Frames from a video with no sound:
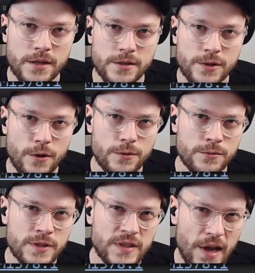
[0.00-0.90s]

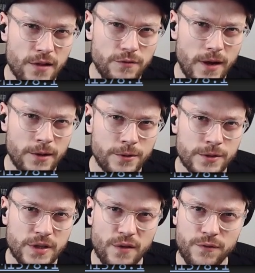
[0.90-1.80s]
So stale
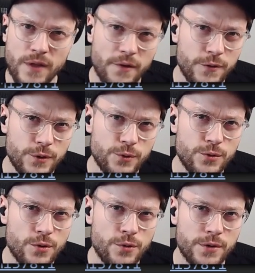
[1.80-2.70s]
values have nothing to
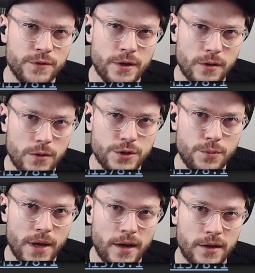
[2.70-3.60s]
do with the
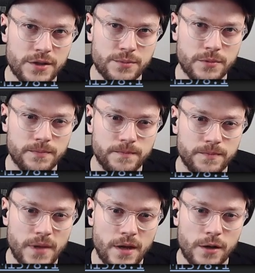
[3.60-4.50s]
closure mechanism.
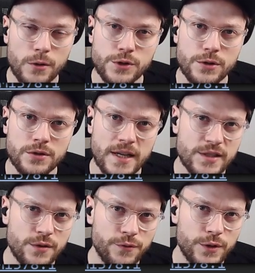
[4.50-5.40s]
Closure
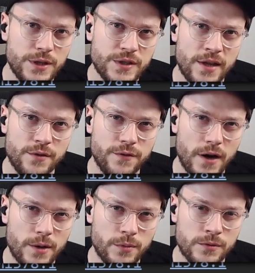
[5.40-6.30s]
doesn't freeze any
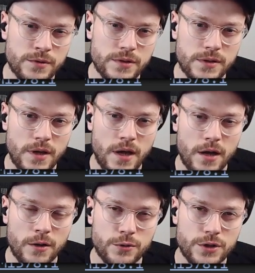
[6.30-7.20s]
variables.
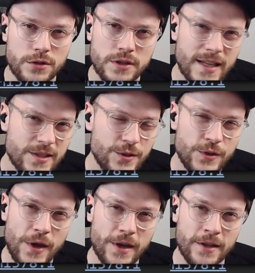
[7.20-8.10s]
Closure
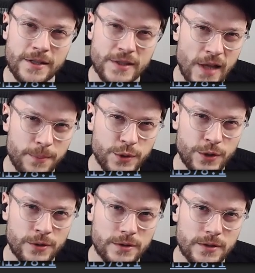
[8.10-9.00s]
doesn't take any
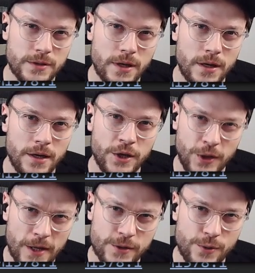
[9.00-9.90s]
snapshots.
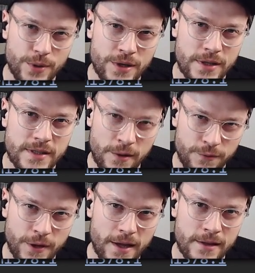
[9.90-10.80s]
It has to be
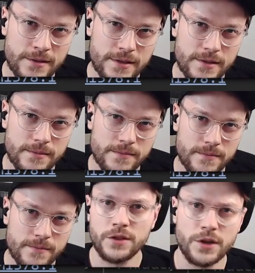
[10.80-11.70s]
something else.
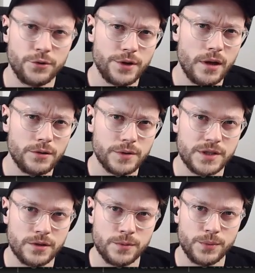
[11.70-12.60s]
The real
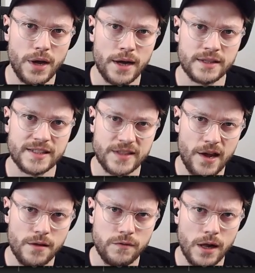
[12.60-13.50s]
reason behind
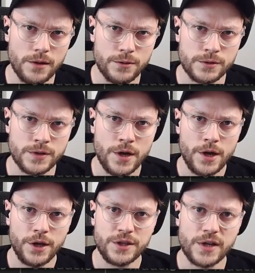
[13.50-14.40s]
stale values
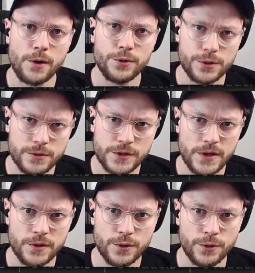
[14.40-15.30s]
is how
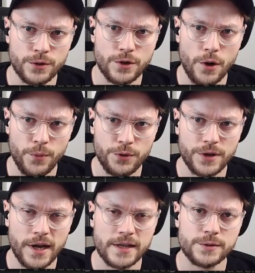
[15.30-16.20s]
useState hook
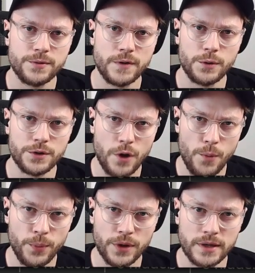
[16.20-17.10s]
communicates with our
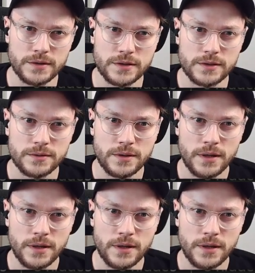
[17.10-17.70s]
components.